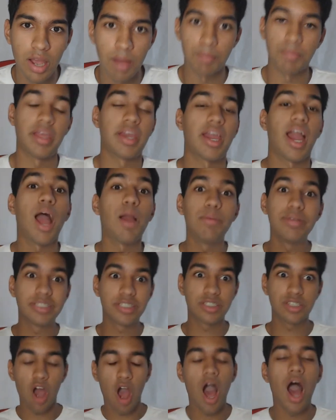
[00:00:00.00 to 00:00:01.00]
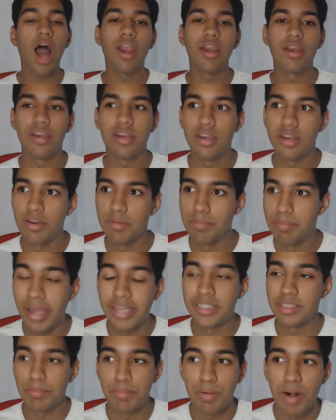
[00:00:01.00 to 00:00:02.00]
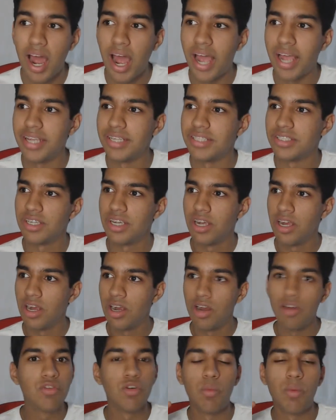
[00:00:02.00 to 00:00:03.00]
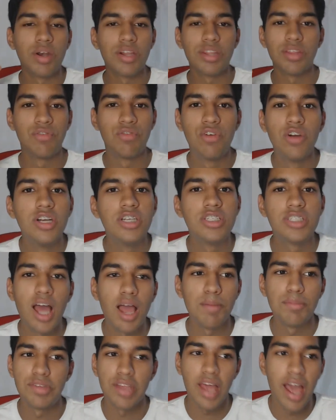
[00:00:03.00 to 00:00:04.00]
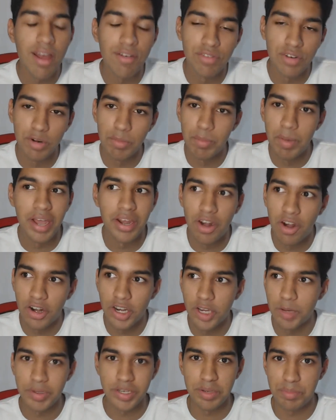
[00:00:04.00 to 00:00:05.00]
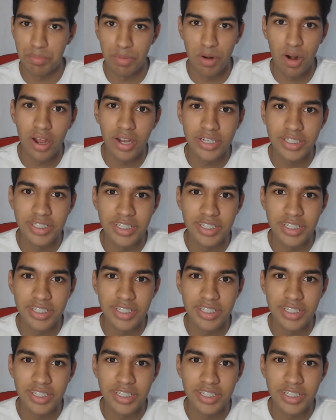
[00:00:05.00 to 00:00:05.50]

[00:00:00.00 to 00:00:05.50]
I was caught by surprise for one of the first times ever by an argument at Bronx,